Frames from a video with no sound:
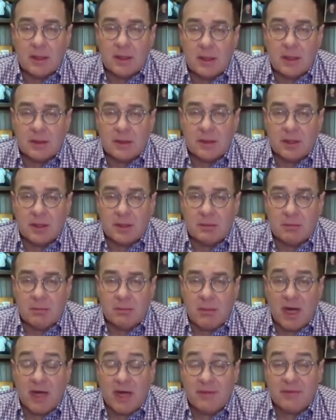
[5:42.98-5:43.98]

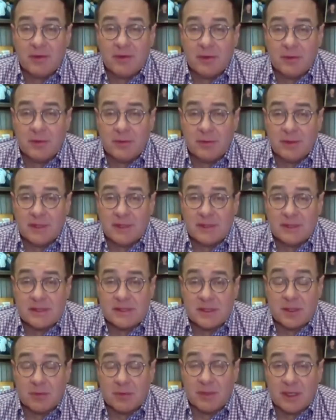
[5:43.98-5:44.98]
My view
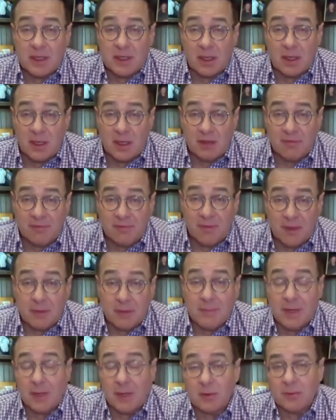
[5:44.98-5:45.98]
is, we did a lot of
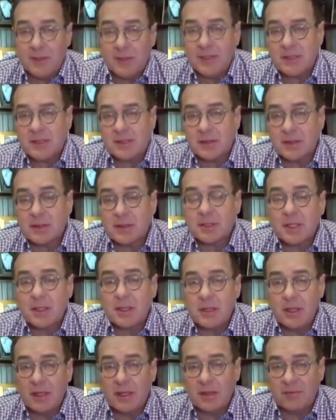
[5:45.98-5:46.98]
fundamental research,
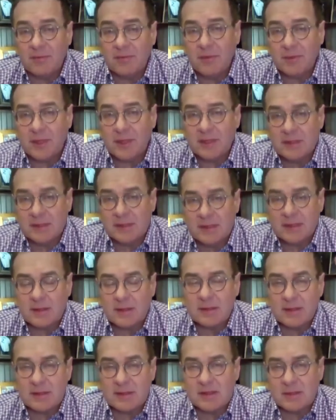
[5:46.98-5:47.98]
and if you
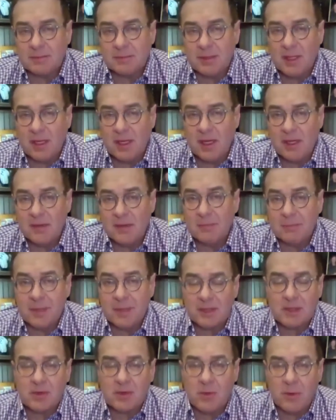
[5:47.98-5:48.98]
consider the supply of
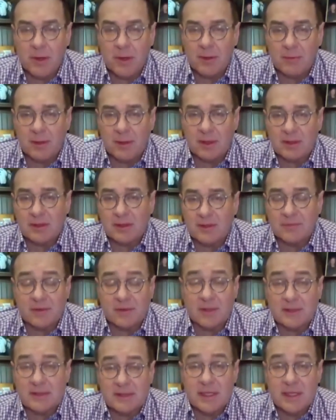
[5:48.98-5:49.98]
Bitcoin
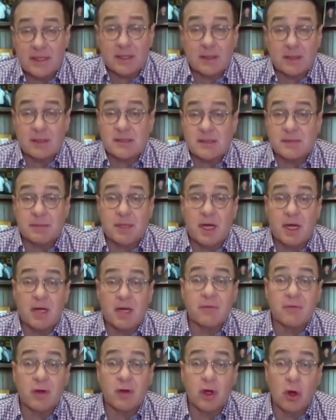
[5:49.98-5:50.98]
relative, let's say, to the
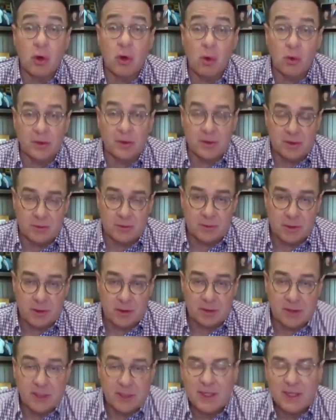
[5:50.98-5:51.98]
supply of gold in the
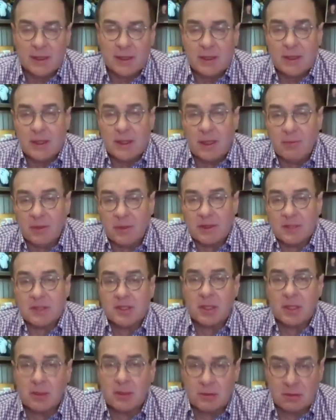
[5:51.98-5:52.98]
world, and what
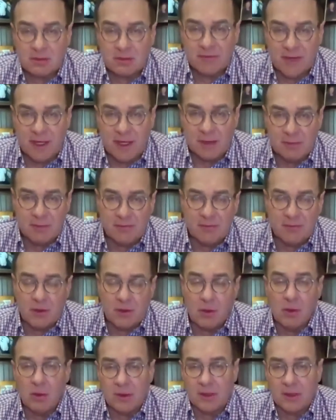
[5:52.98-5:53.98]
the total value
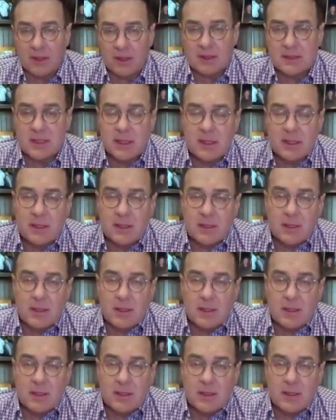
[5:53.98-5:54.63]
of gold is,